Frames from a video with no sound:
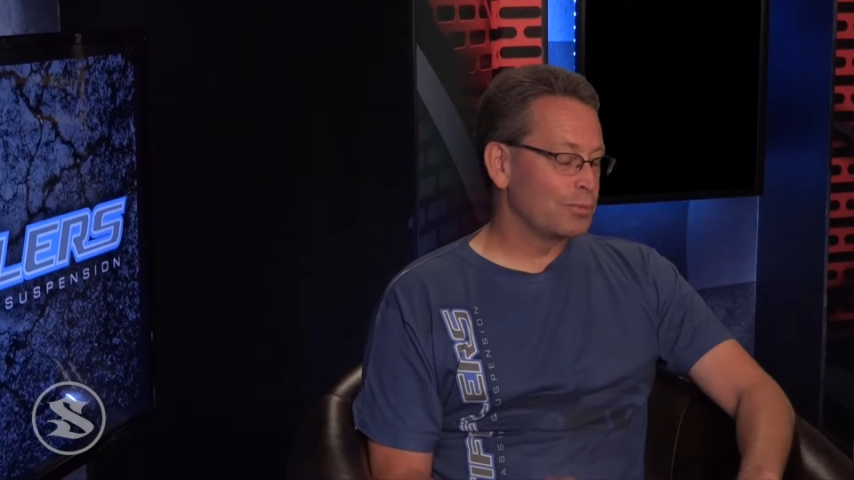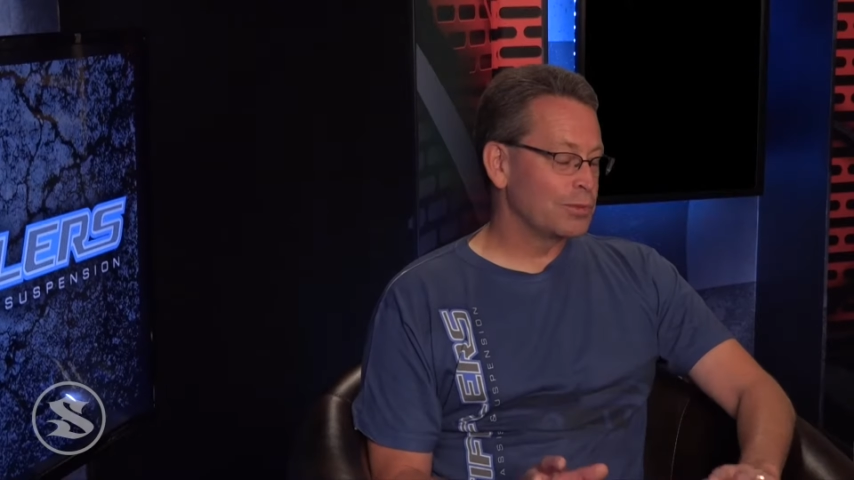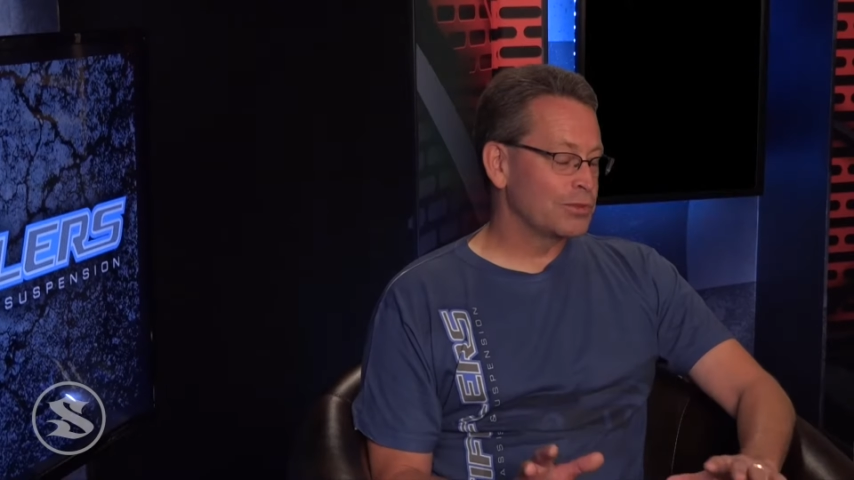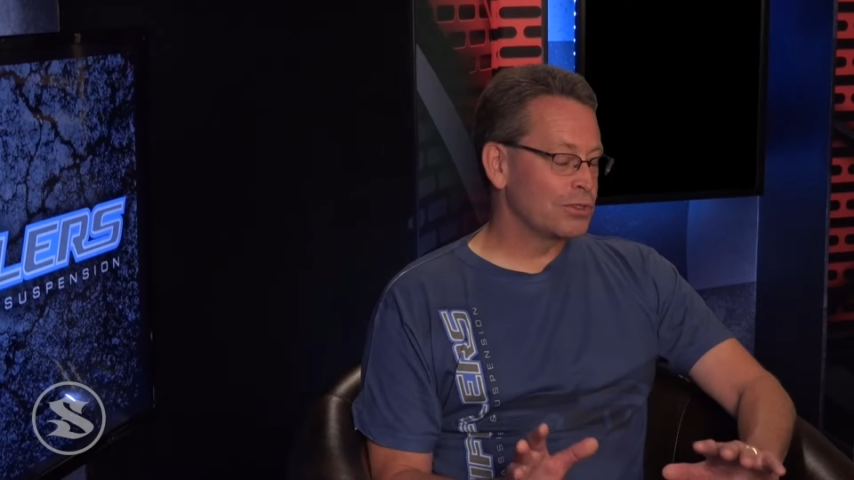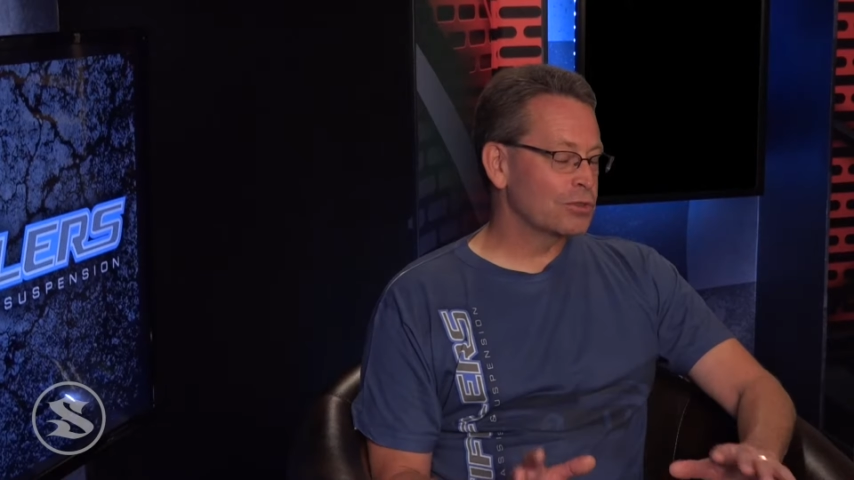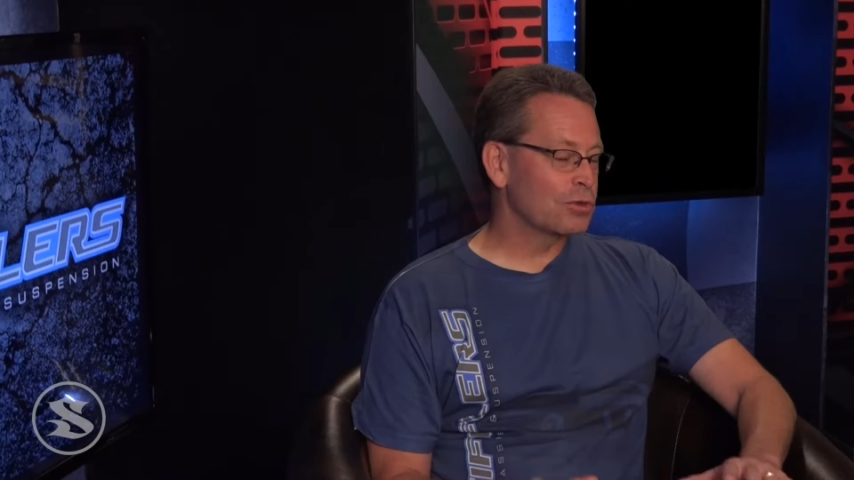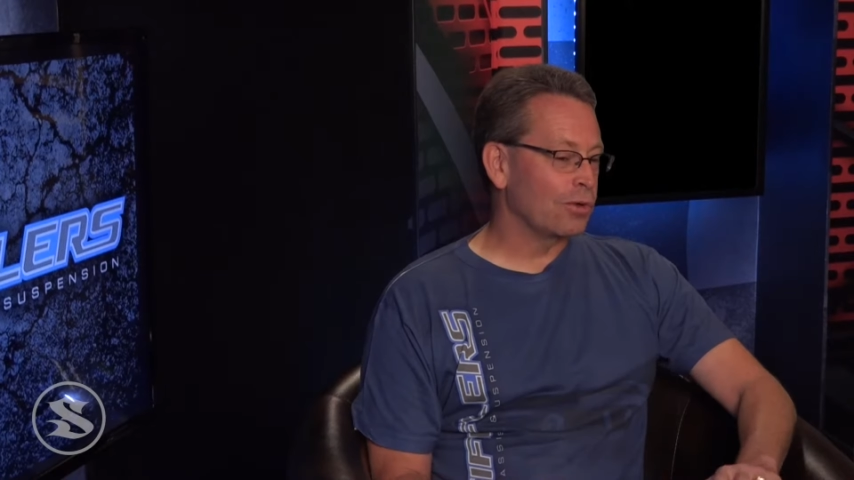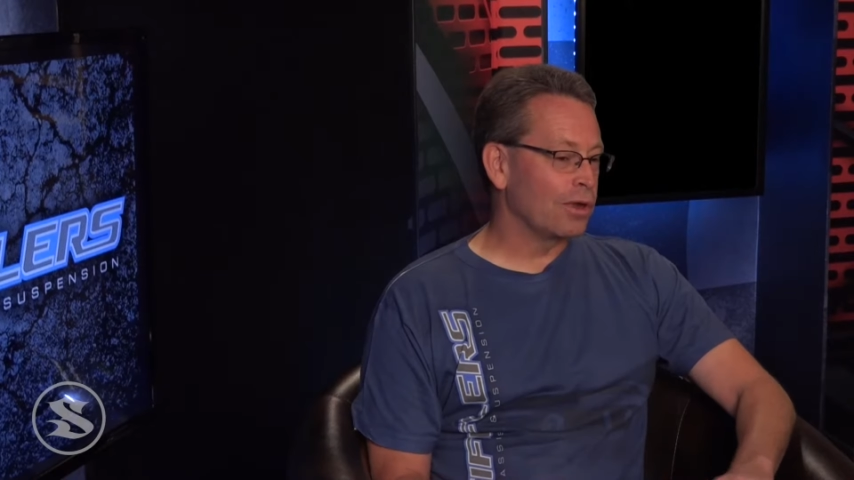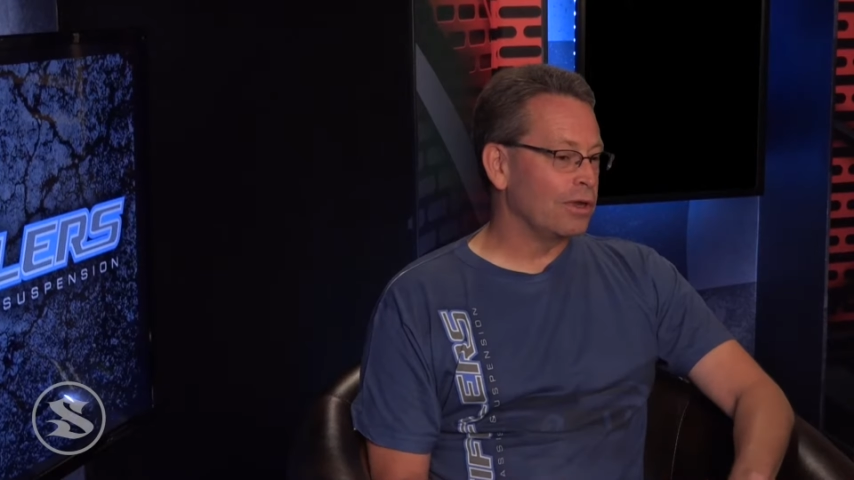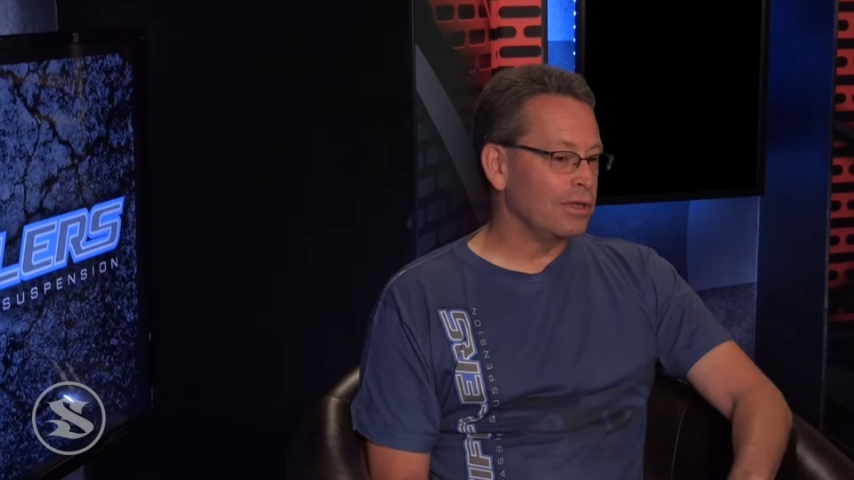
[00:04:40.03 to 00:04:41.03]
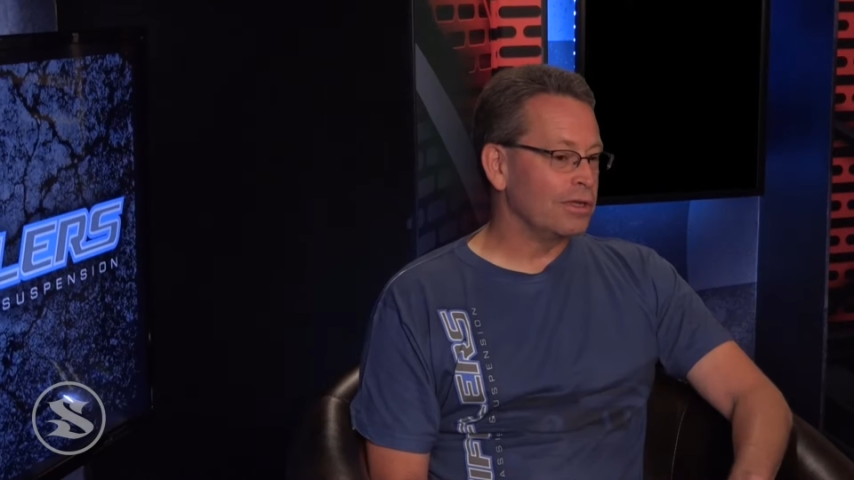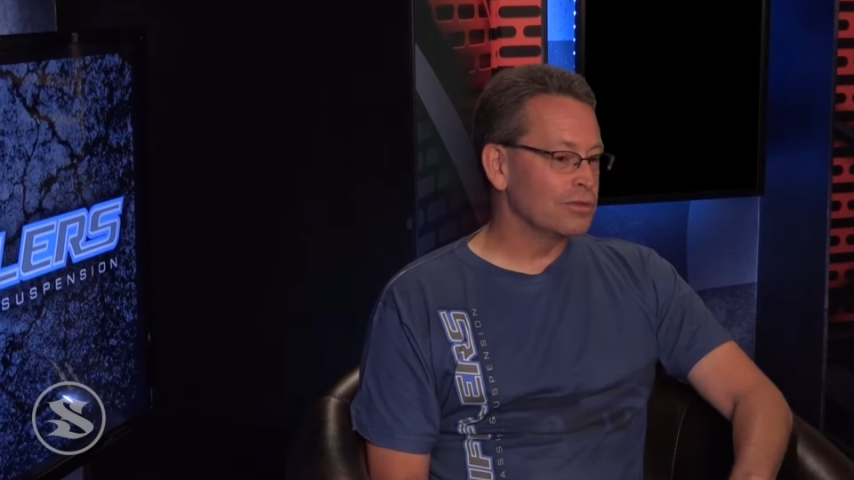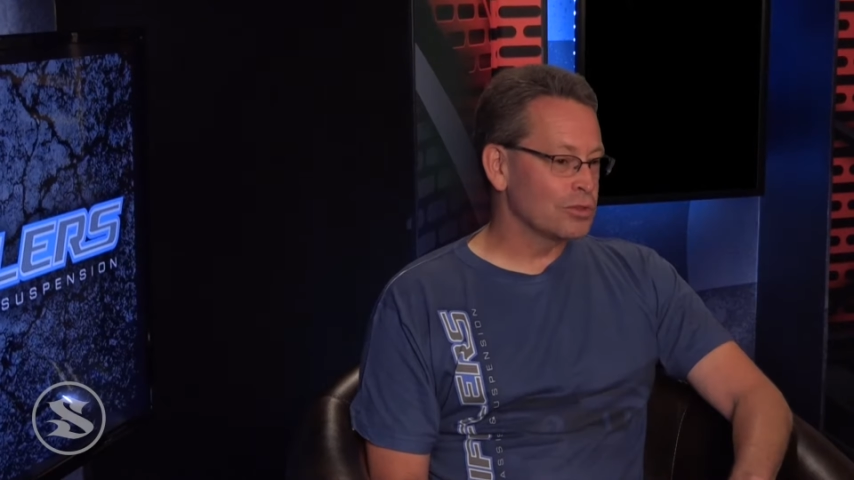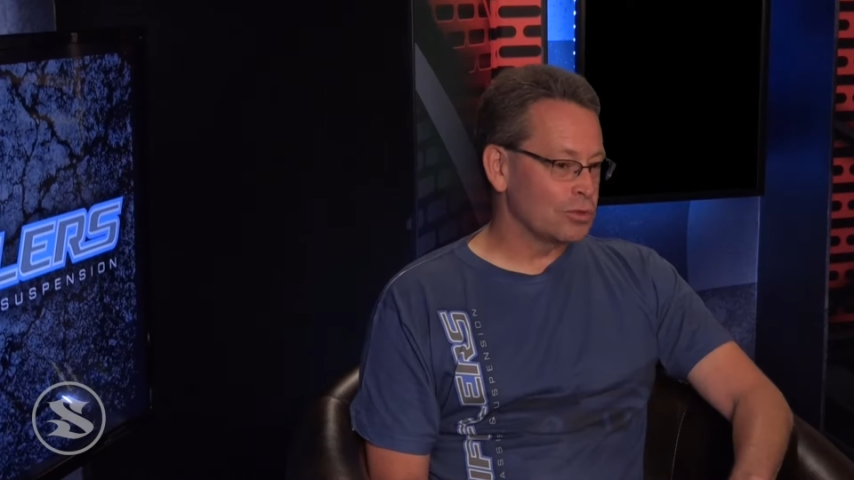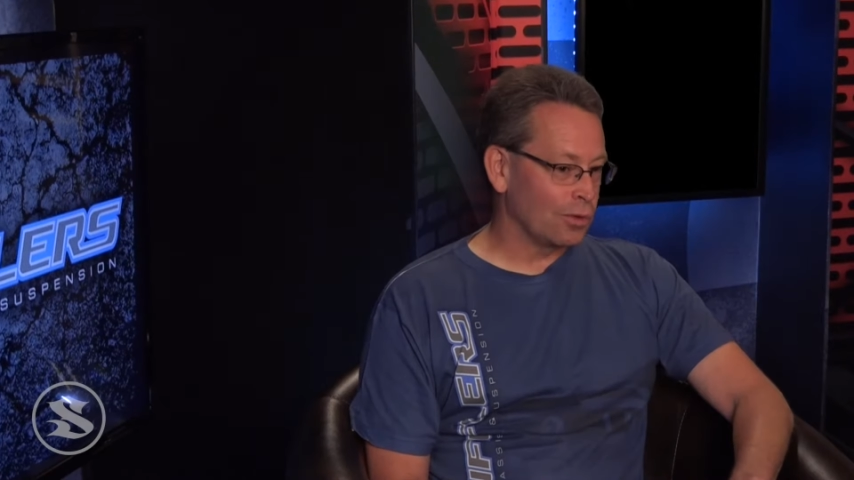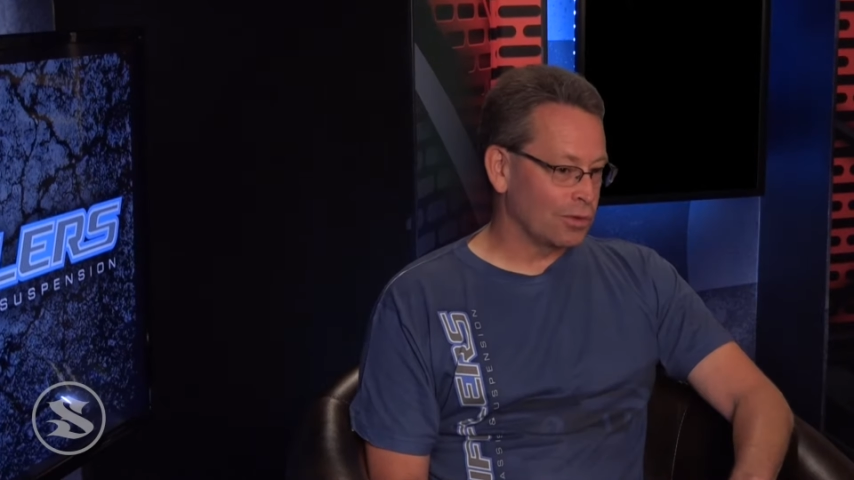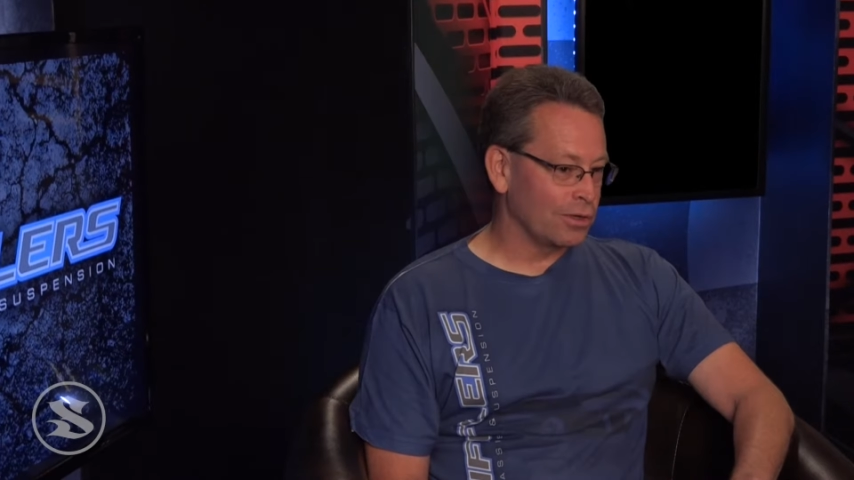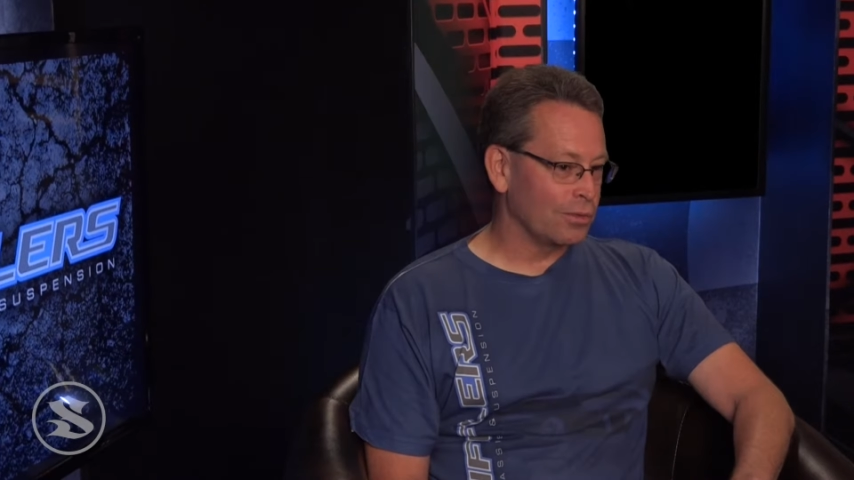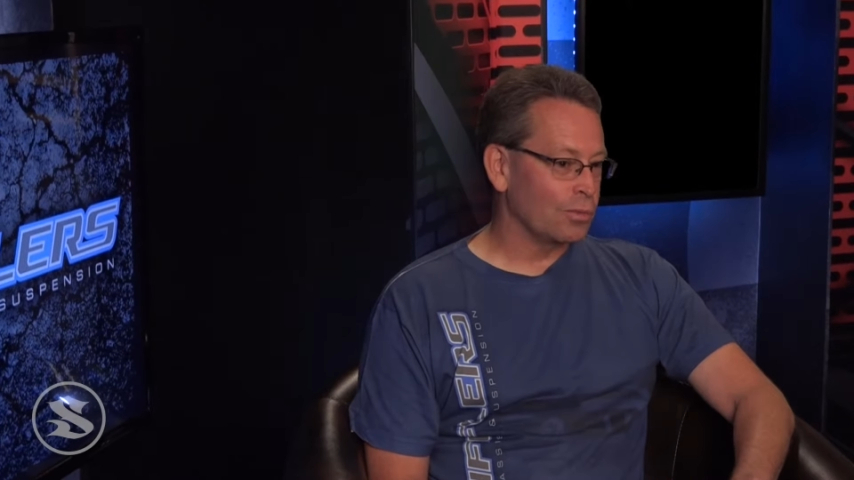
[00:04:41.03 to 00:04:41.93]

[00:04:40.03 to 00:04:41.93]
6R80 install kit,